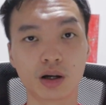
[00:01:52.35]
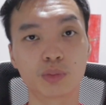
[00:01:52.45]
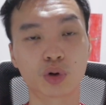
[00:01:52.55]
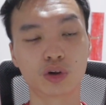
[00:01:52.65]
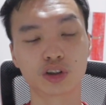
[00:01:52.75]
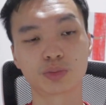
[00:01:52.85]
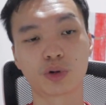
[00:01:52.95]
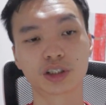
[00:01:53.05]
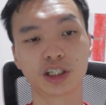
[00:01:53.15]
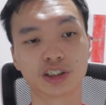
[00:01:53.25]
Bruno's
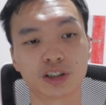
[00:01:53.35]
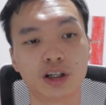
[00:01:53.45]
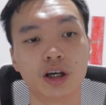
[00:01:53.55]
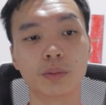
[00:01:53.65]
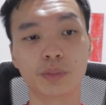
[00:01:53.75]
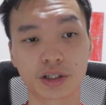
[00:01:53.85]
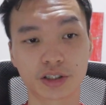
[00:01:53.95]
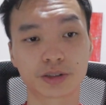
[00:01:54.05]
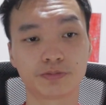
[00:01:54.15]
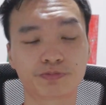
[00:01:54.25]
potential,
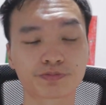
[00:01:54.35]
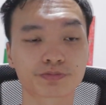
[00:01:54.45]
because